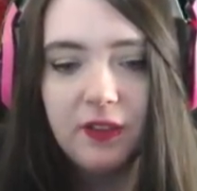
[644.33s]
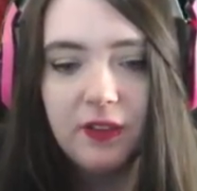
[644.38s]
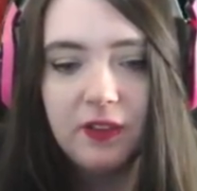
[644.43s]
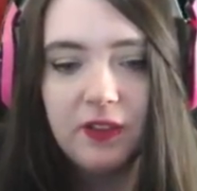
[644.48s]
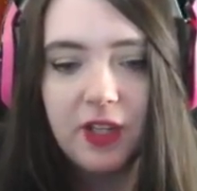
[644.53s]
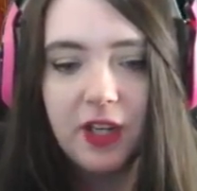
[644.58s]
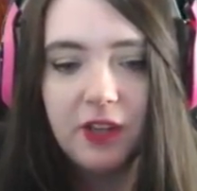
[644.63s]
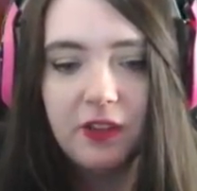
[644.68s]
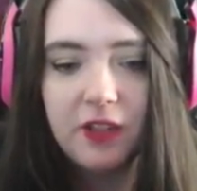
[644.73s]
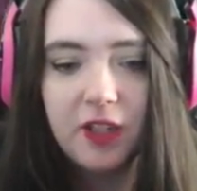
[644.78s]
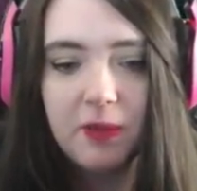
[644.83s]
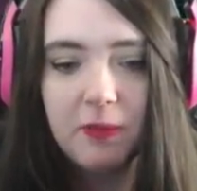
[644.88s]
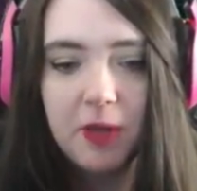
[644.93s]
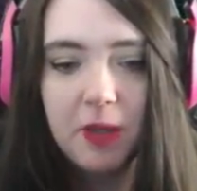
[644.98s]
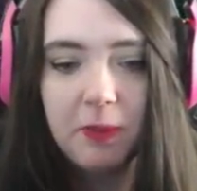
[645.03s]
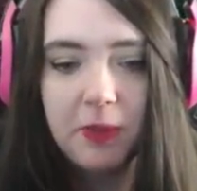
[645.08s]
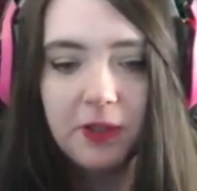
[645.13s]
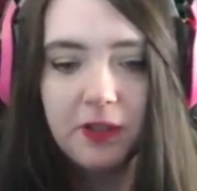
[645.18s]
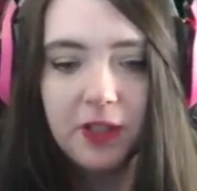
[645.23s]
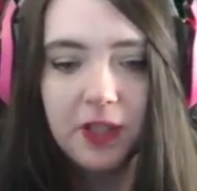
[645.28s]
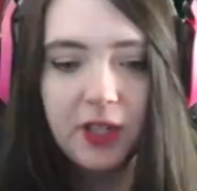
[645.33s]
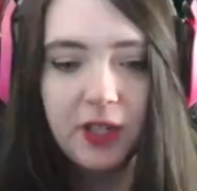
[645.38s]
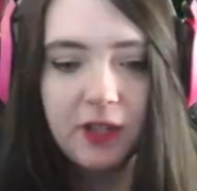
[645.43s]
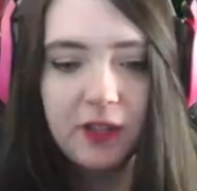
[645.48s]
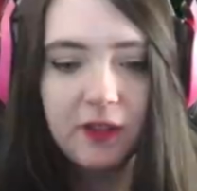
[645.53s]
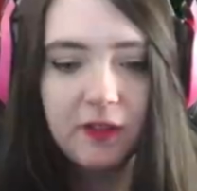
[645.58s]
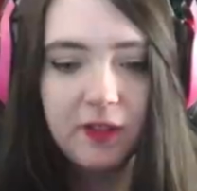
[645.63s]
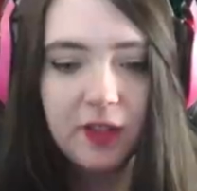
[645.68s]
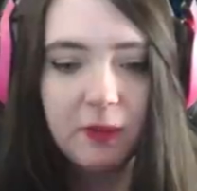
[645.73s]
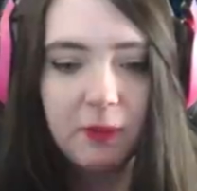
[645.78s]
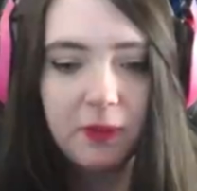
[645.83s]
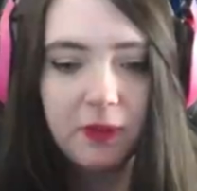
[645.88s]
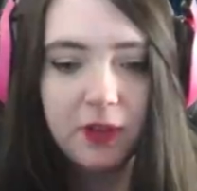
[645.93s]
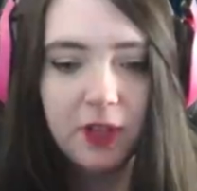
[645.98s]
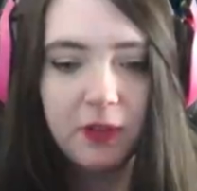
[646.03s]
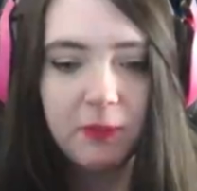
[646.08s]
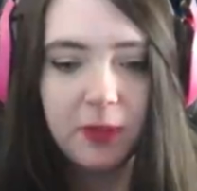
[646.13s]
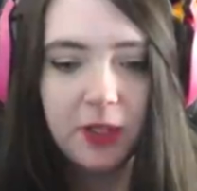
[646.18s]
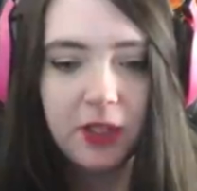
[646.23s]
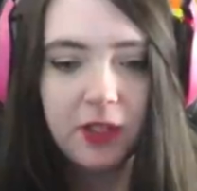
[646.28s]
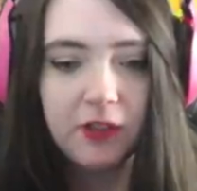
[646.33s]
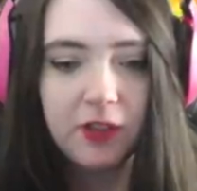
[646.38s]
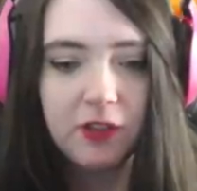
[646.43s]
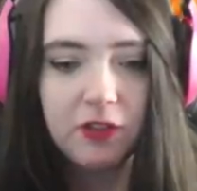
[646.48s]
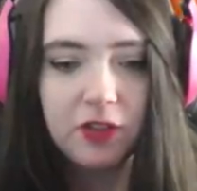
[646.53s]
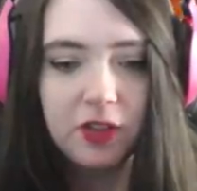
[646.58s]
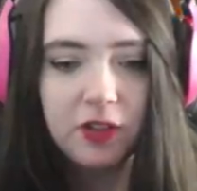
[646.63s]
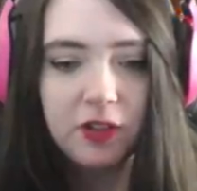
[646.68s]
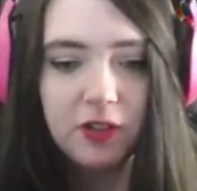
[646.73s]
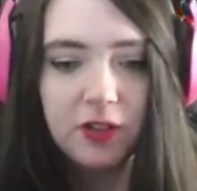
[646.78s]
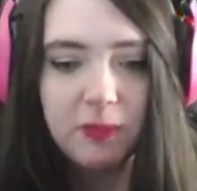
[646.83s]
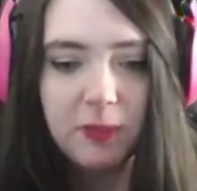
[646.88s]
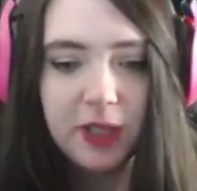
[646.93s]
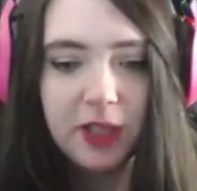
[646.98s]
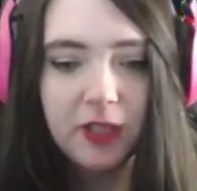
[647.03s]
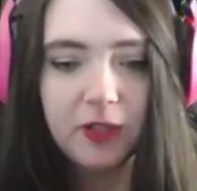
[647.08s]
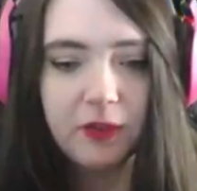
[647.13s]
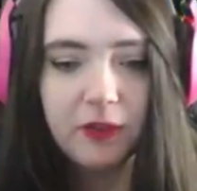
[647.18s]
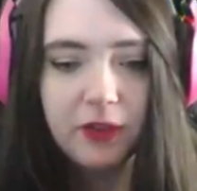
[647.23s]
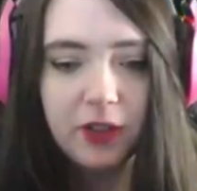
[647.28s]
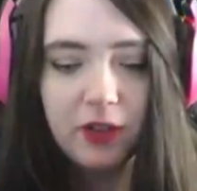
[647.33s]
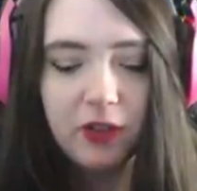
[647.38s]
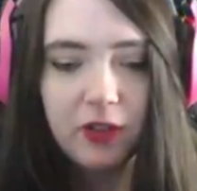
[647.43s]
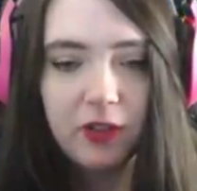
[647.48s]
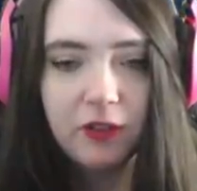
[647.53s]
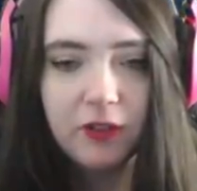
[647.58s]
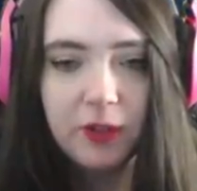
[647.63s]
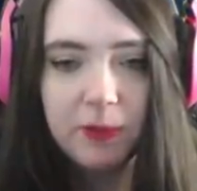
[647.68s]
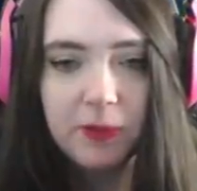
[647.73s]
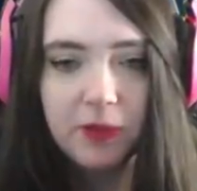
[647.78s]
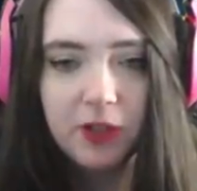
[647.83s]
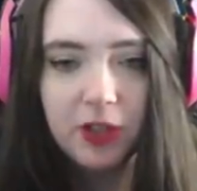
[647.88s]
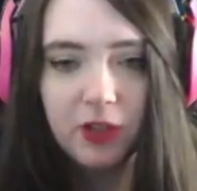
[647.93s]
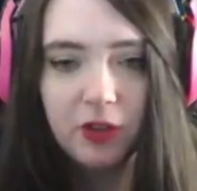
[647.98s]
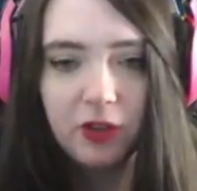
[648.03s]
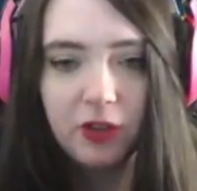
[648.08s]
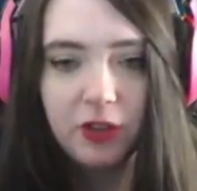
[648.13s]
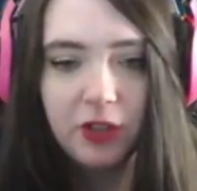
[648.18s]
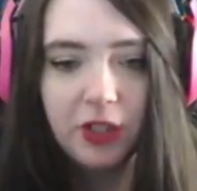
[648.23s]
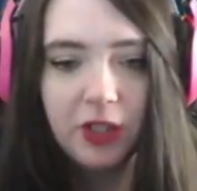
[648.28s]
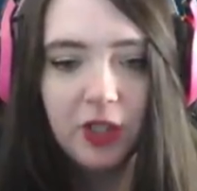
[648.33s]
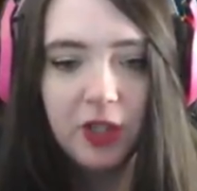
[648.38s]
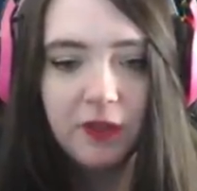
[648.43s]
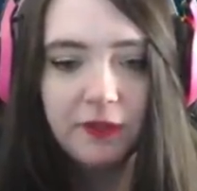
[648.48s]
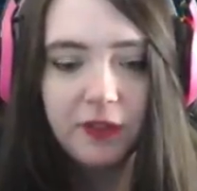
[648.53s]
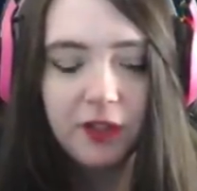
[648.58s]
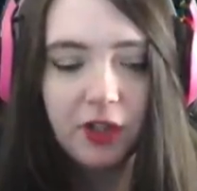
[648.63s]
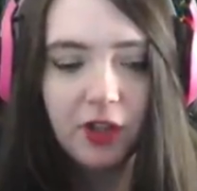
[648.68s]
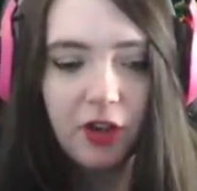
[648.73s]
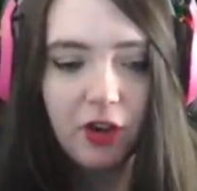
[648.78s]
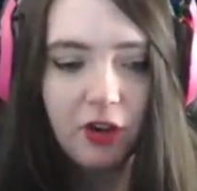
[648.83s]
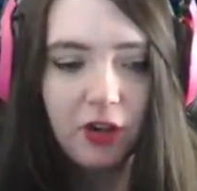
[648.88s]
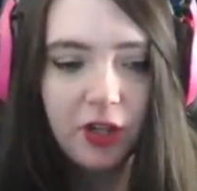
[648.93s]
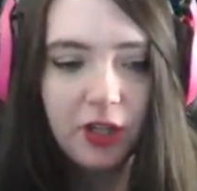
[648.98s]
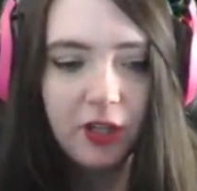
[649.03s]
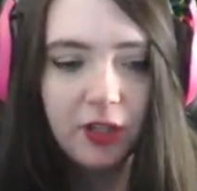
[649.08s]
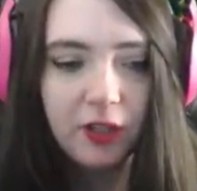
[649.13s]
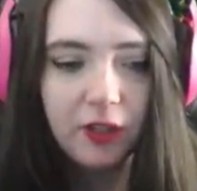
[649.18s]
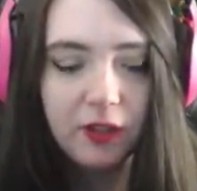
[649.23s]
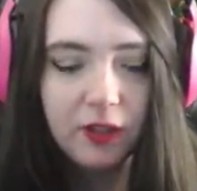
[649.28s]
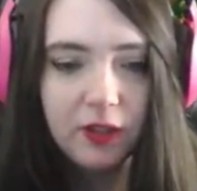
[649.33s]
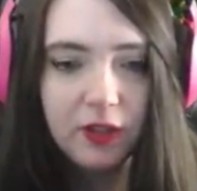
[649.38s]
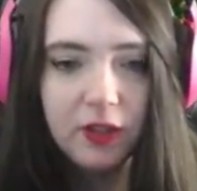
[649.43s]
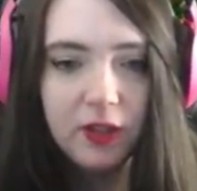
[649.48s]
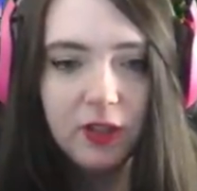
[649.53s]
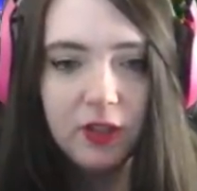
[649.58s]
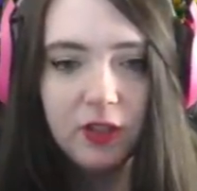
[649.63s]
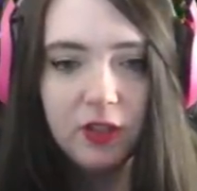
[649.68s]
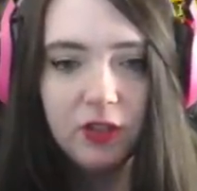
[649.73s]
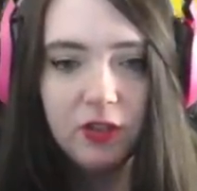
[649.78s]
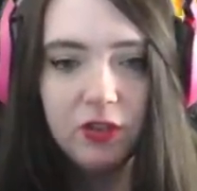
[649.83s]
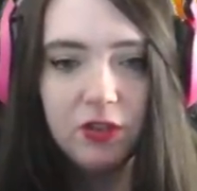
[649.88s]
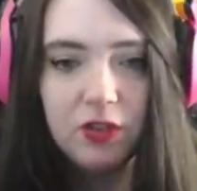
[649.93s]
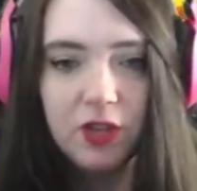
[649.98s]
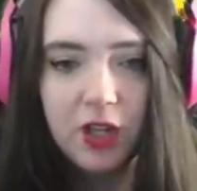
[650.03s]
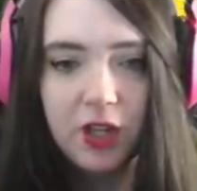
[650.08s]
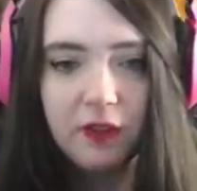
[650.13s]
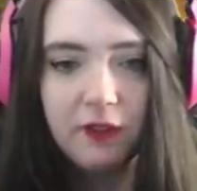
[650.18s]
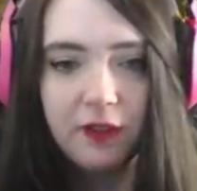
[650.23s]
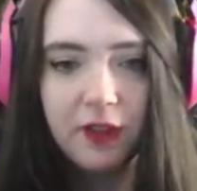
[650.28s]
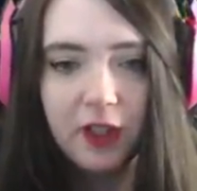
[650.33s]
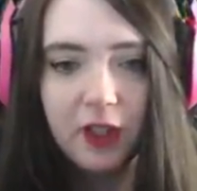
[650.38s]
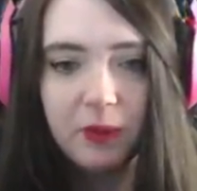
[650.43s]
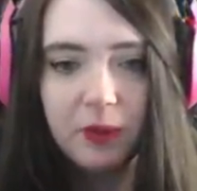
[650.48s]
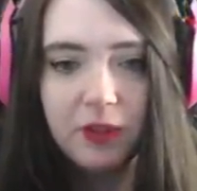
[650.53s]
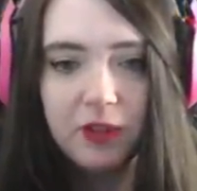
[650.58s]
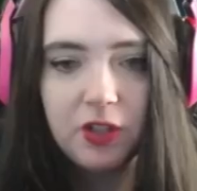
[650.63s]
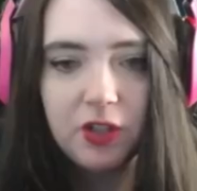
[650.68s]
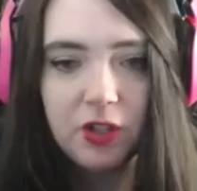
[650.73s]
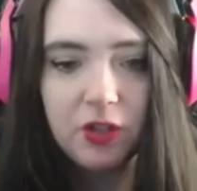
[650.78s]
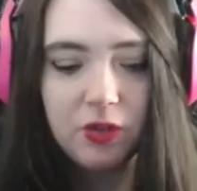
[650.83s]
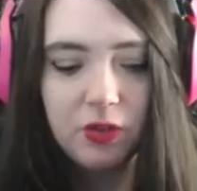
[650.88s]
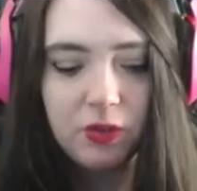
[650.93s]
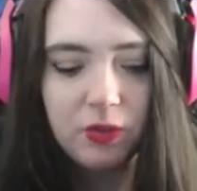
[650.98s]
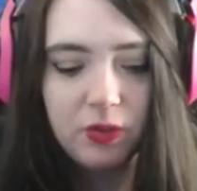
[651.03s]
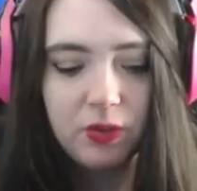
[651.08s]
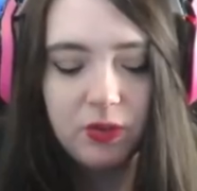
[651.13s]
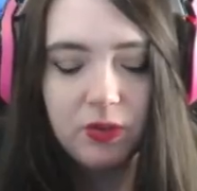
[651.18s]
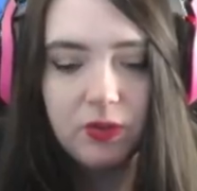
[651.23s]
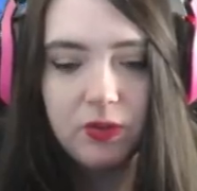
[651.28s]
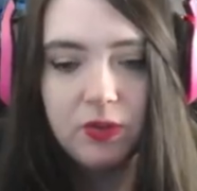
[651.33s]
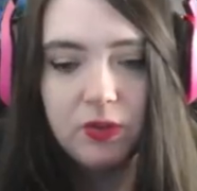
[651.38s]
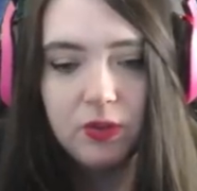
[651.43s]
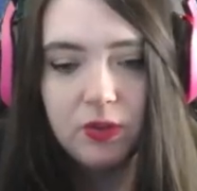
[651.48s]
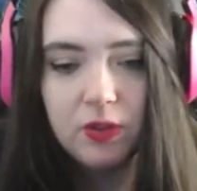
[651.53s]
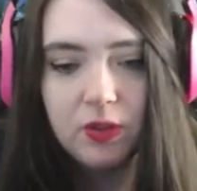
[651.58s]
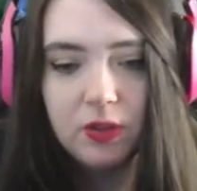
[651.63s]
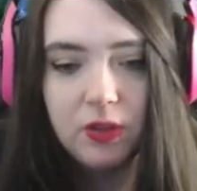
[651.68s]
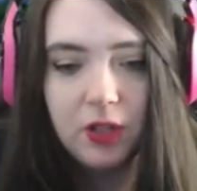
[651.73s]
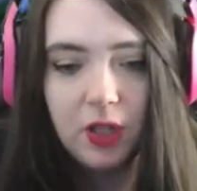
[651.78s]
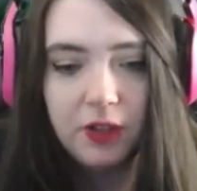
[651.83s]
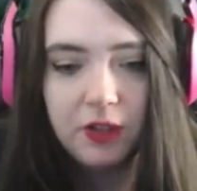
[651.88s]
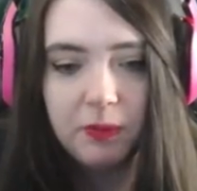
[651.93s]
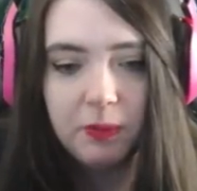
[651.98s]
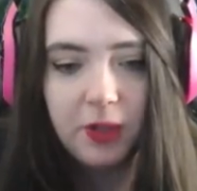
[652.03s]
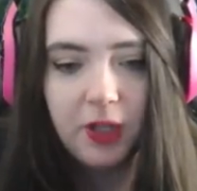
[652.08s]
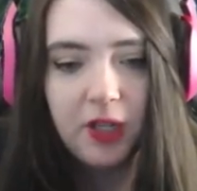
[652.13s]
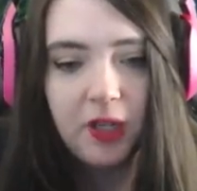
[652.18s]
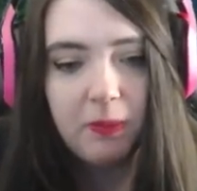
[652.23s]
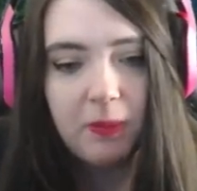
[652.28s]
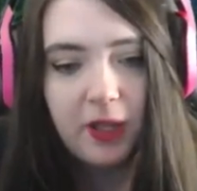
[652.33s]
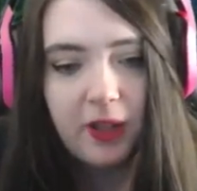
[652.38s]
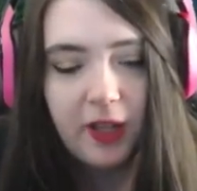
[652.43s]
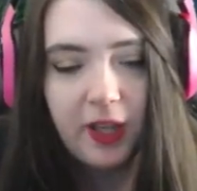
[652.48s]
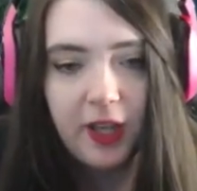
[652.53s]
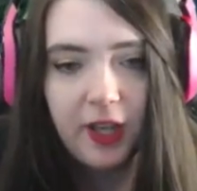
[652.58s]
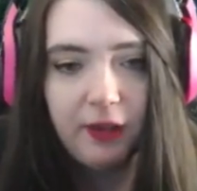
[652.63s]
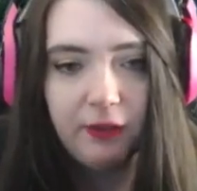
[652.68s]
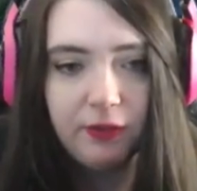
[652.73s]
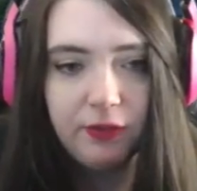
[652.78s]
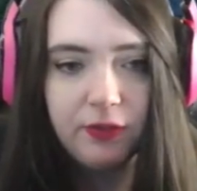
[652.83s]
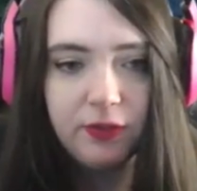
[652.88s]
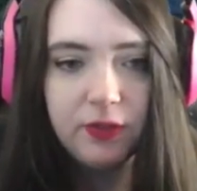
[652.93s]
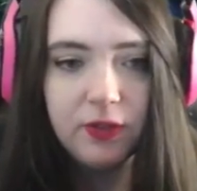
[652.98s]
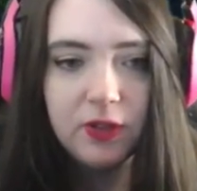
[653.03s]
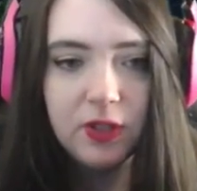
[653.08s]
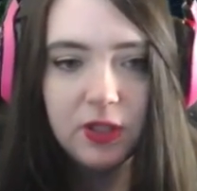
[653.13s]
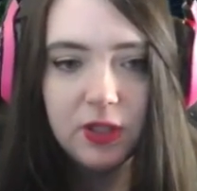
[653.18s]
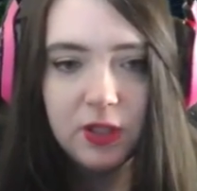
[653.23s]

This entire time. I'm about to die because I was not paying attention to my health at all. I'm just like looking off into Narnia, trying to figure out what to do contemplating my life.